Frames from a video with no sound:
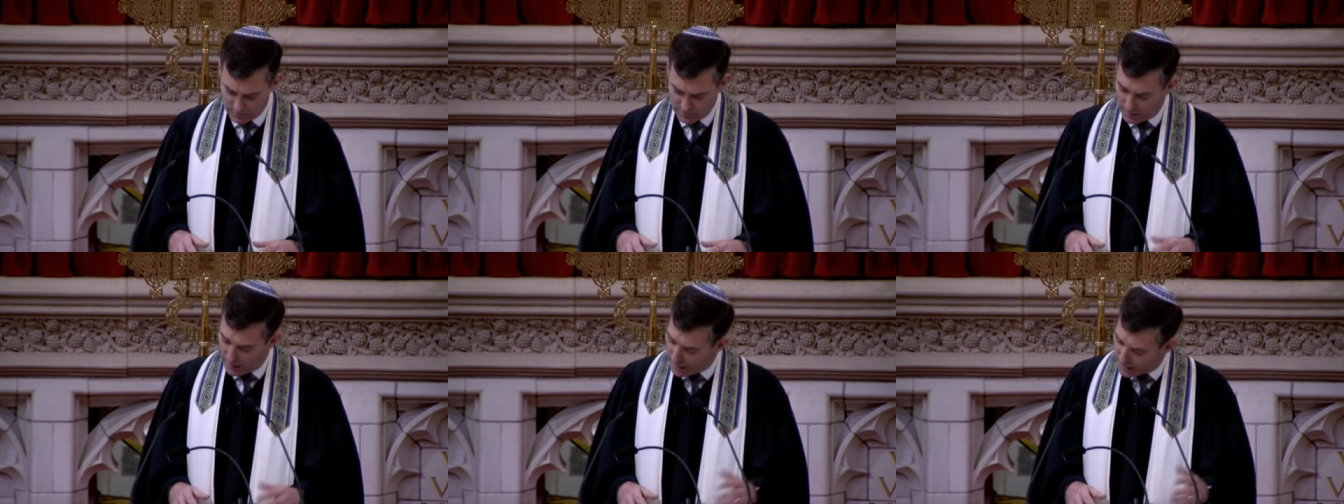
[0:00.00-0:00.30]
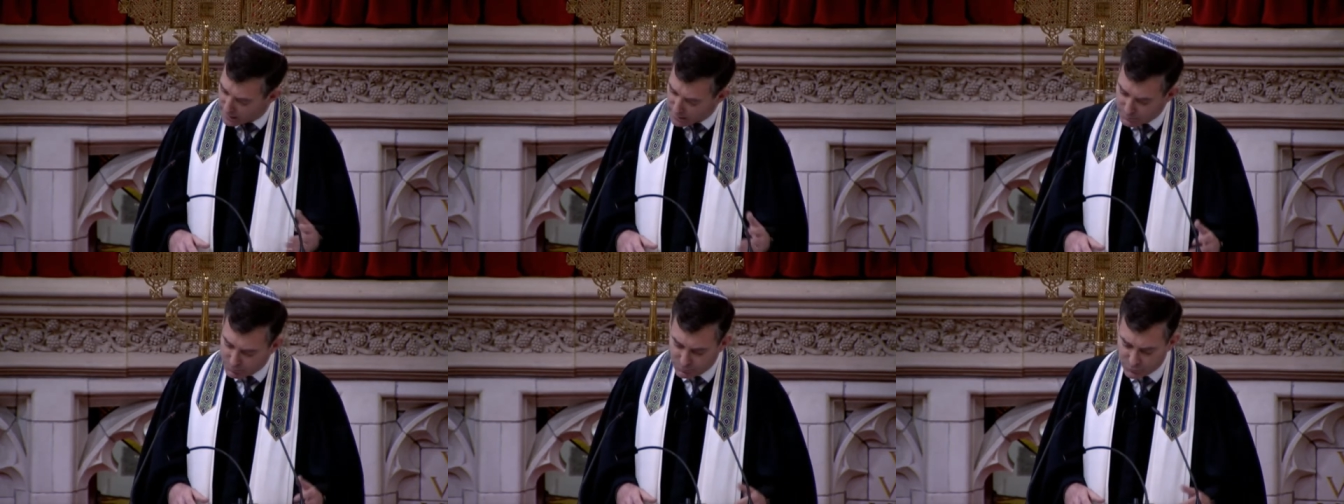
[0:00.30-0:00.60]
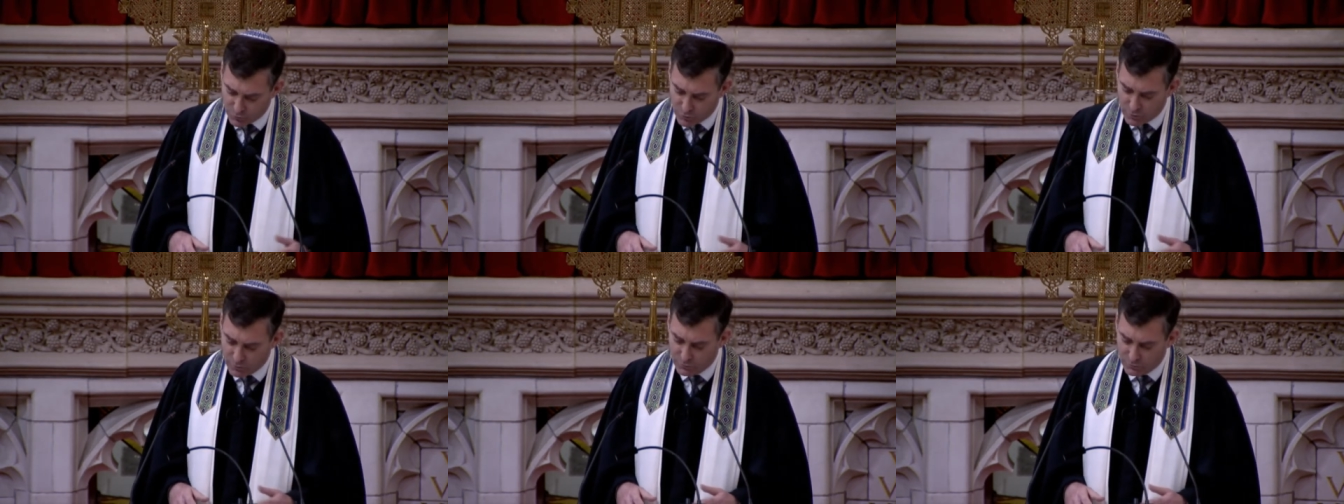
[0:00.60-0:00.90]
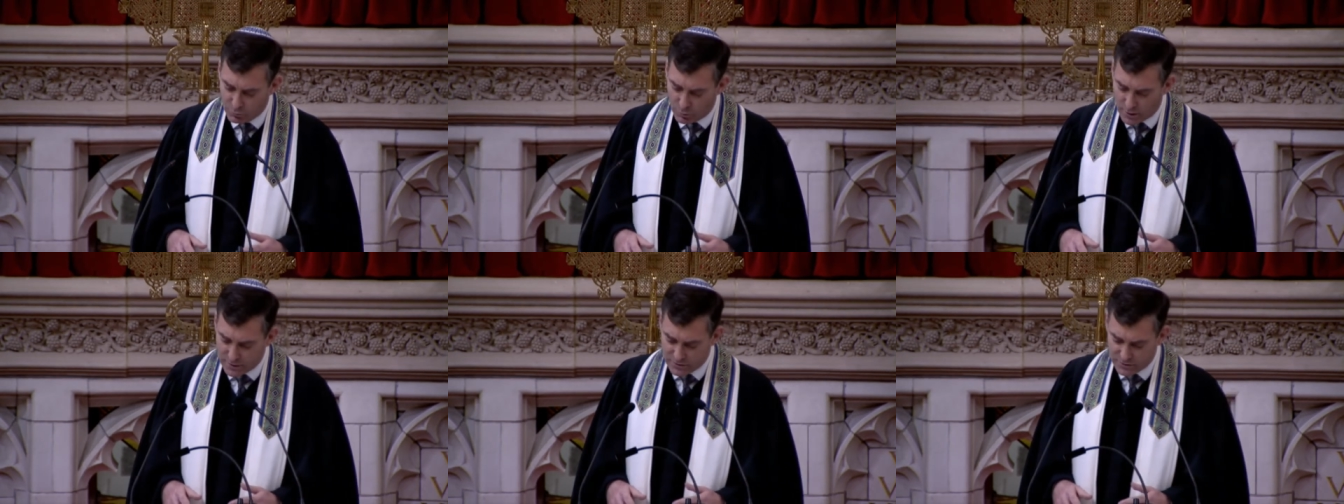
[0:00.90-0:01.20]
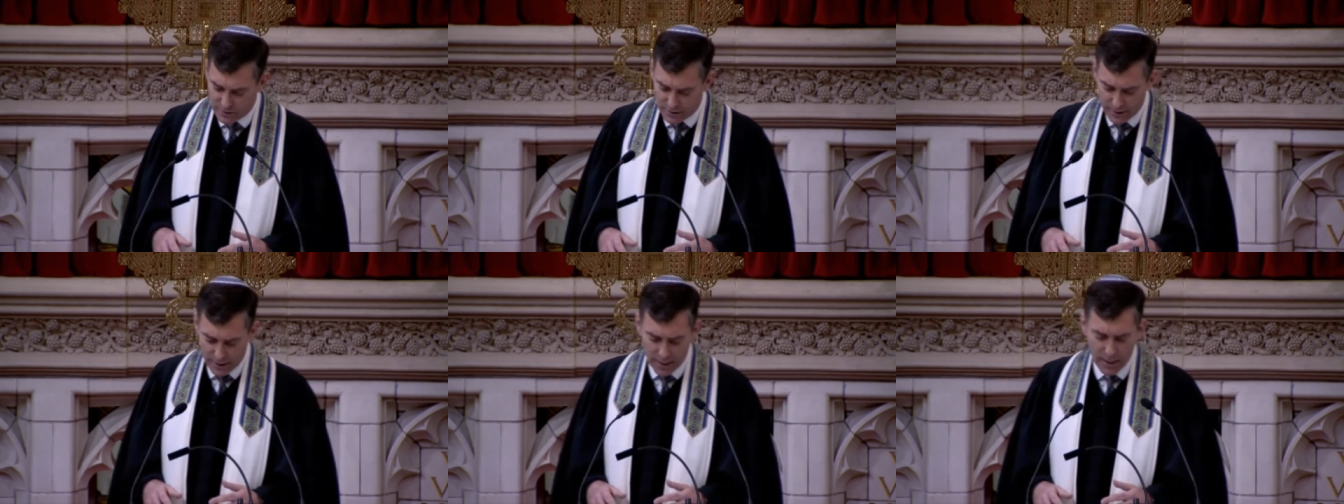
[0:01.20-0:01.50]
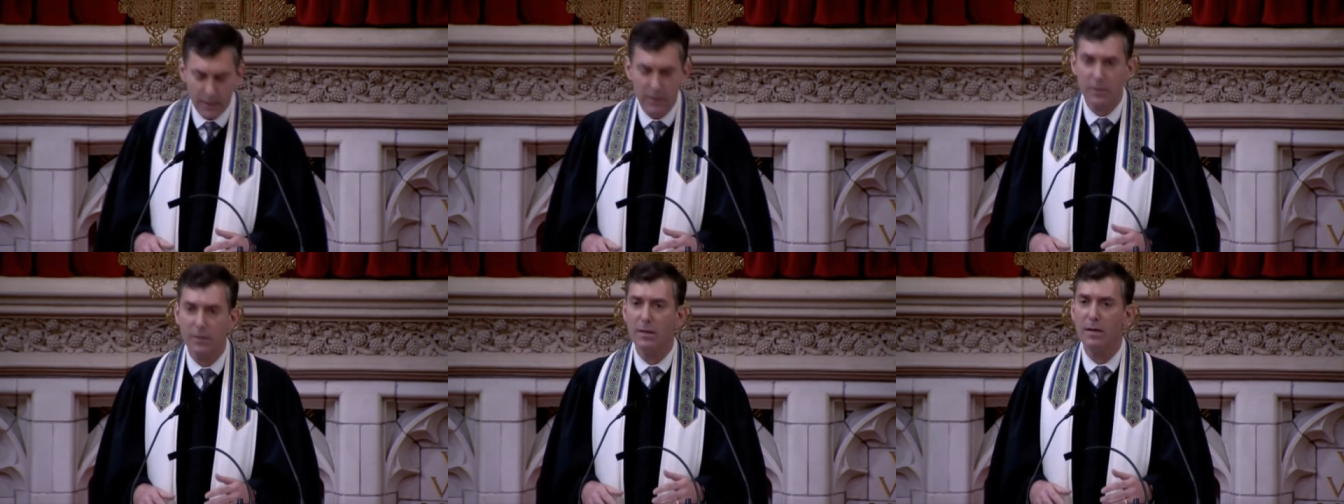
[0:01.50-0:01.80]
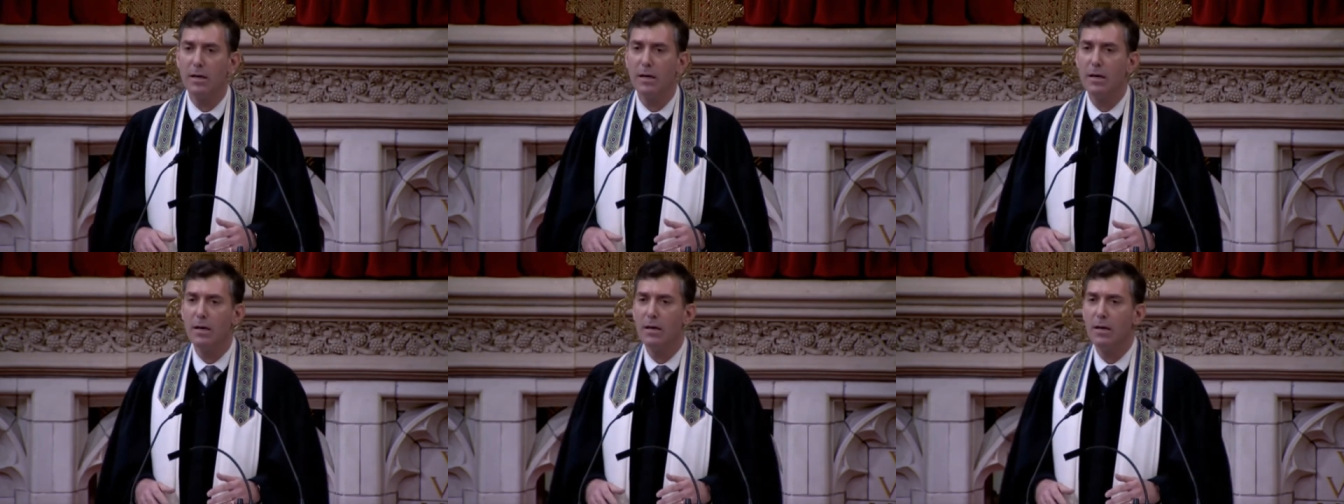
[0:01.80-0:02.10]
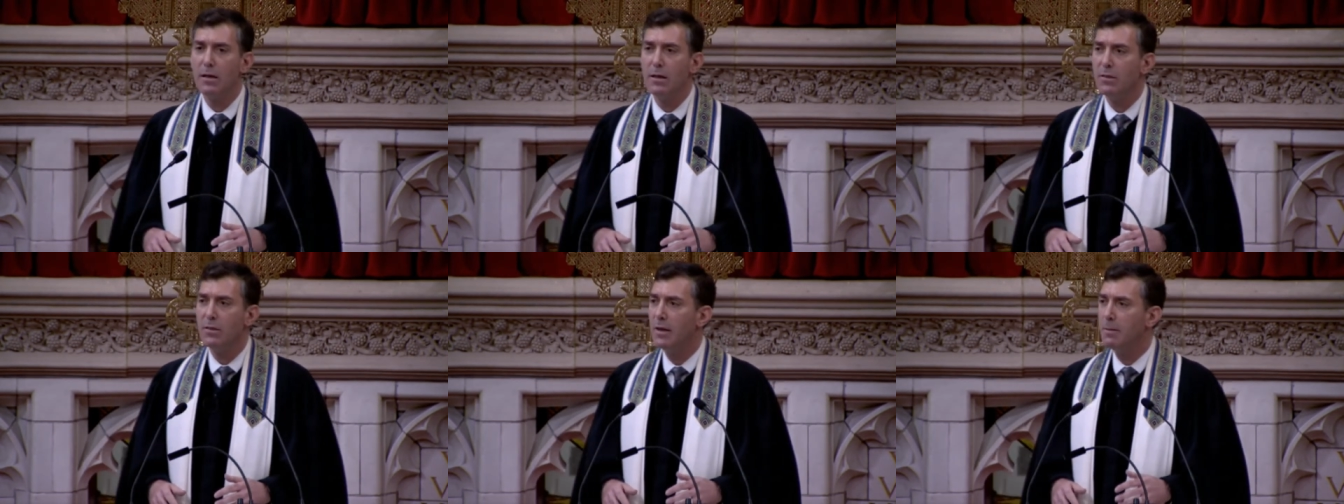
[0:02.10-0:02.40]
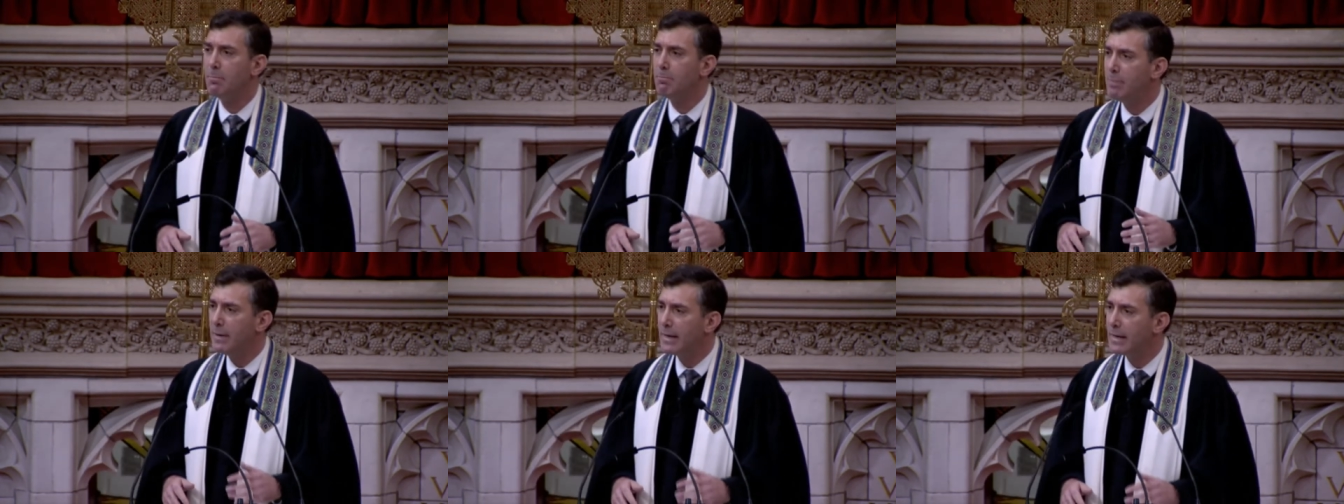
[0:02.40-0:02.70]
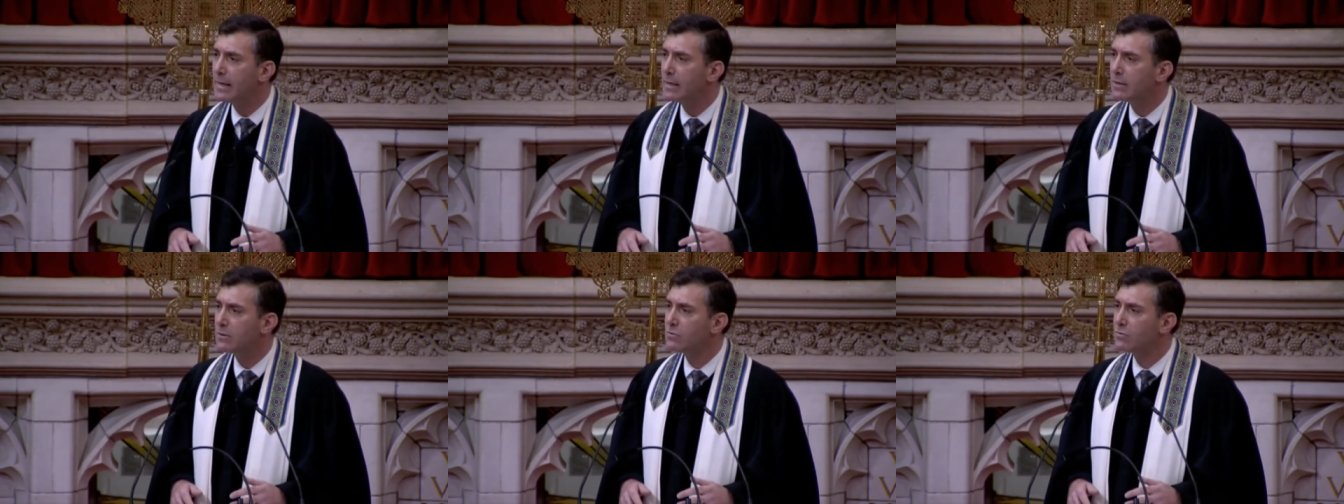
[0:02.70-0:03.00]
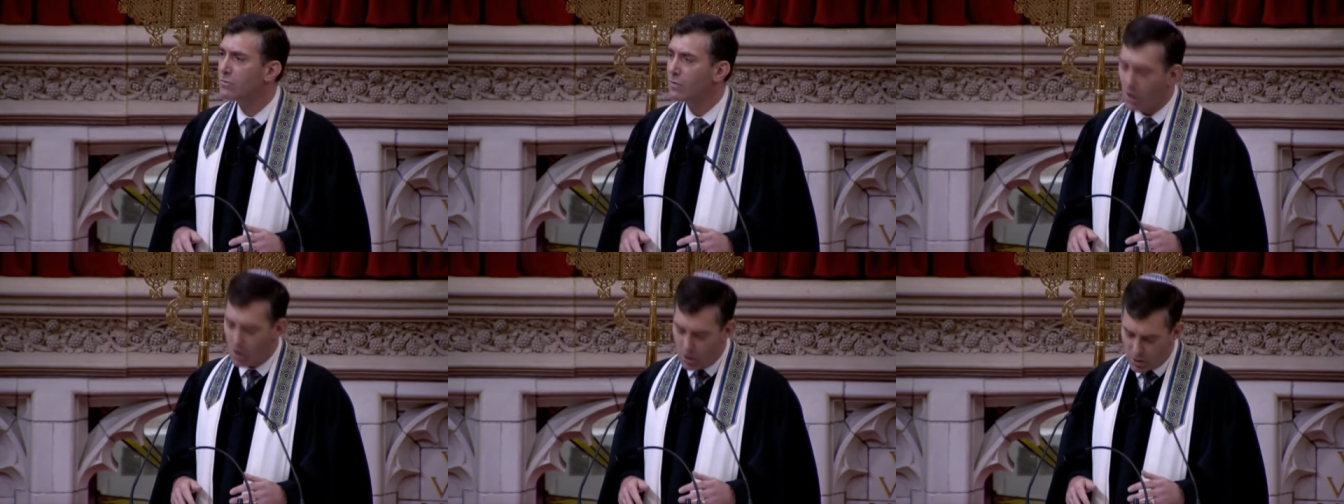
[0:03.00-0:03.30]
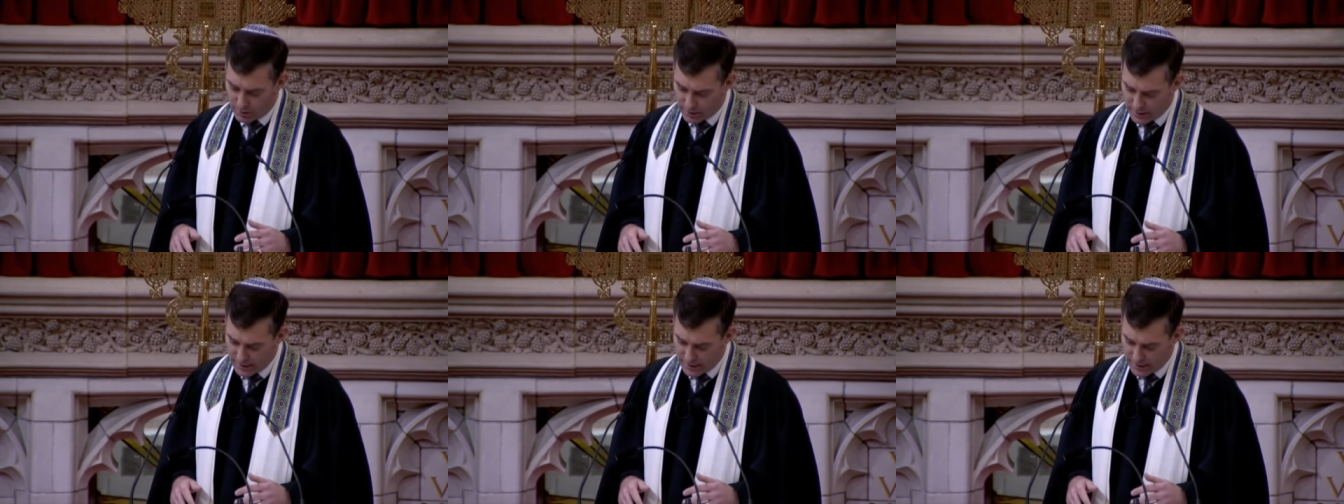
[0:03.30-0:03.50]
And it proved once again that bigots are